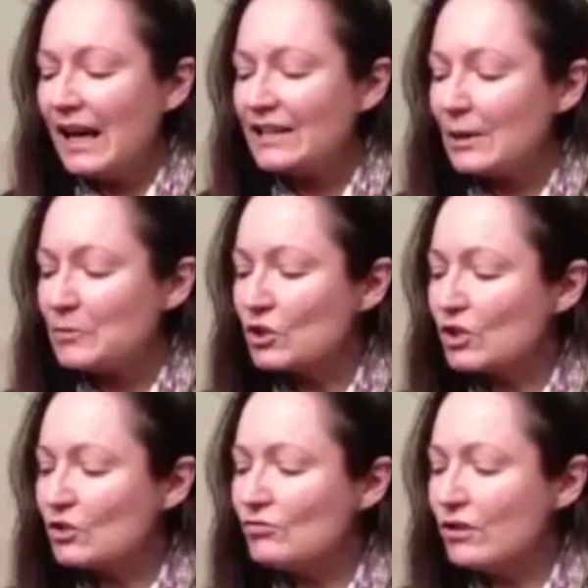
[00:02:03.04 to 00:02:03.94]
And so I'm just
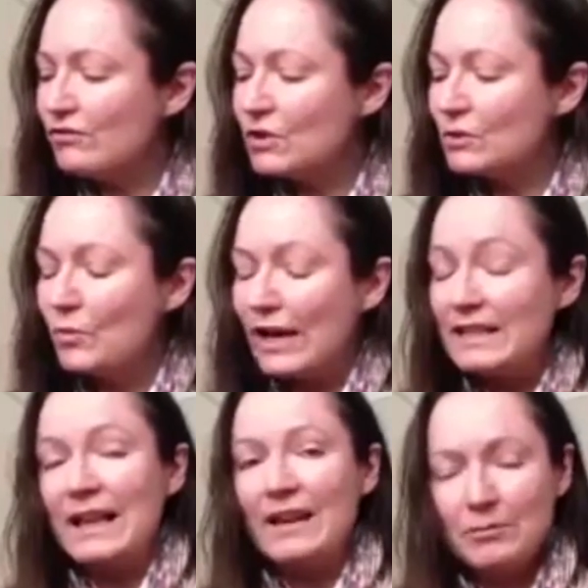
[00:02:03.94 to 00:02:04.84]
going to run through some ways
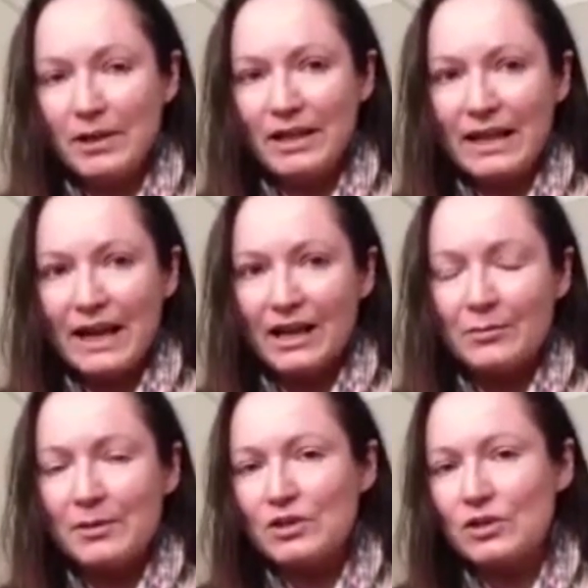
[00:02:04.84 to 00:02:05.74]
that everybody can
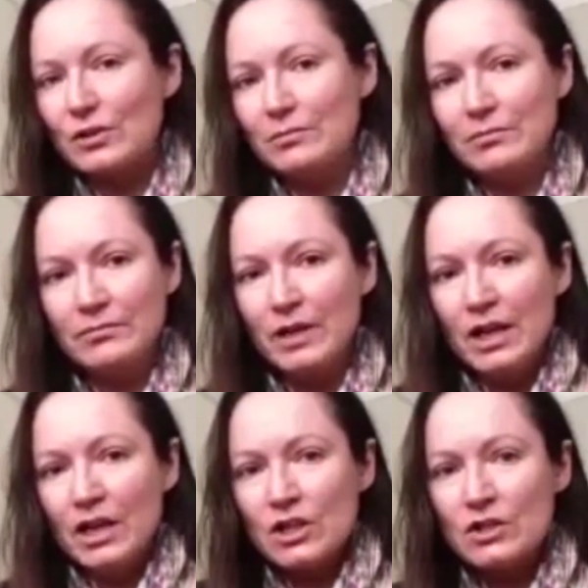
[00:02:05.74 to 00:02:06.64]
help and
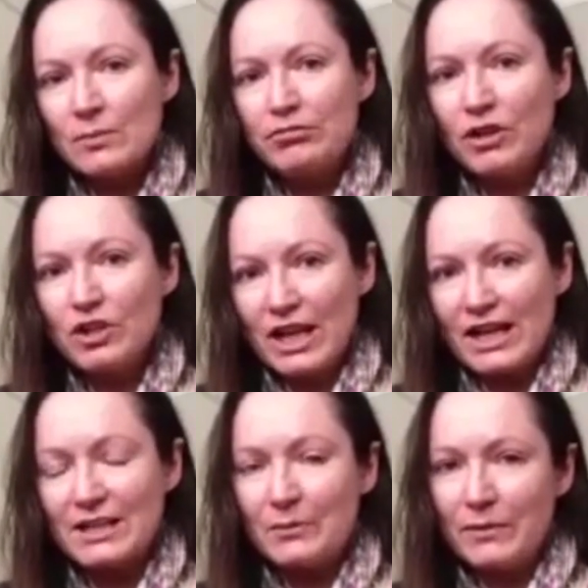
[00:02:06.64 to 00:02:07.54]
some
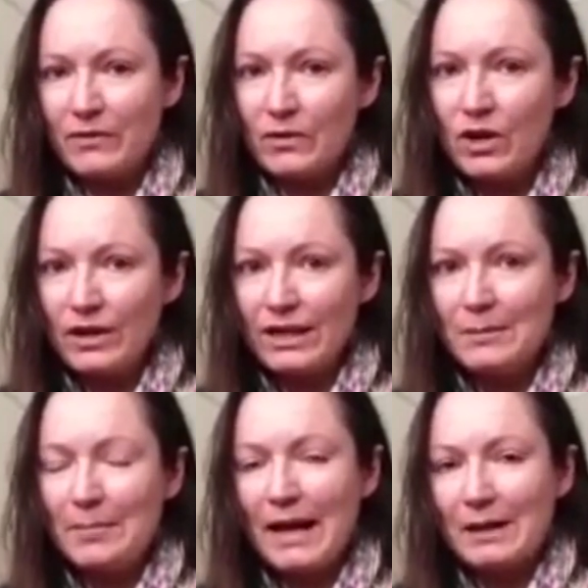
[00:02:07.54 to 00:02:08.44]
projects that we've got in
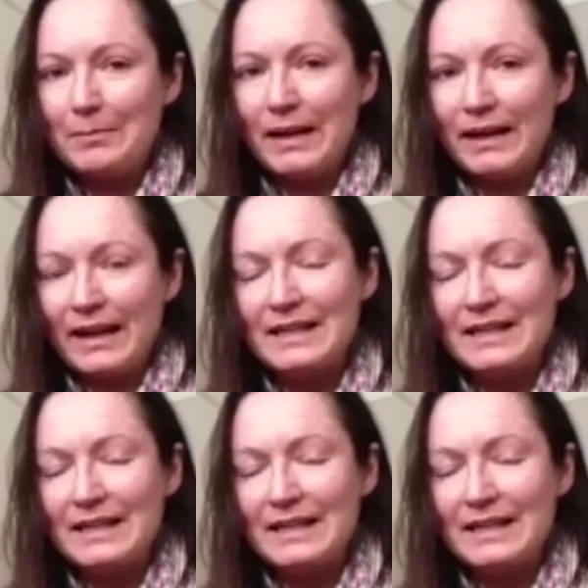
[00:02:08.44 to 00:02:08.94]
the pipeline.